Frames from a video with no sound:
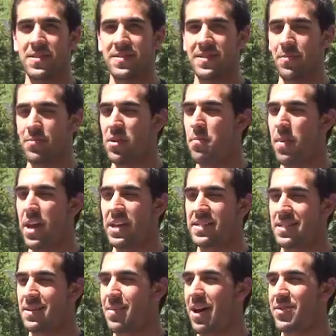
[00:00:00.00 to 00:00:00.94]
Something
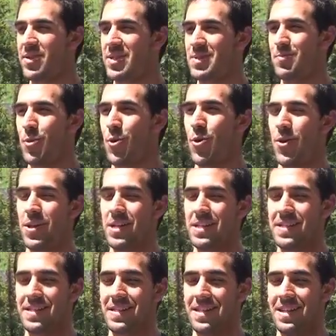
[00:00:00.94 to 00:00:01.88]
amazing about the sport
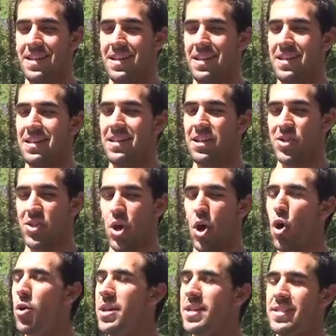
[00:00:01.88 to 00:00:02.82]
is there's
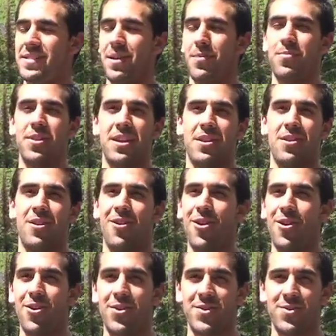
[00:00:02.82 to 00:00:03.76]
always something
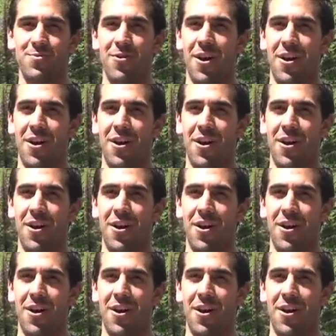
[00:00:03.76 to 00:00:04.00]
harder to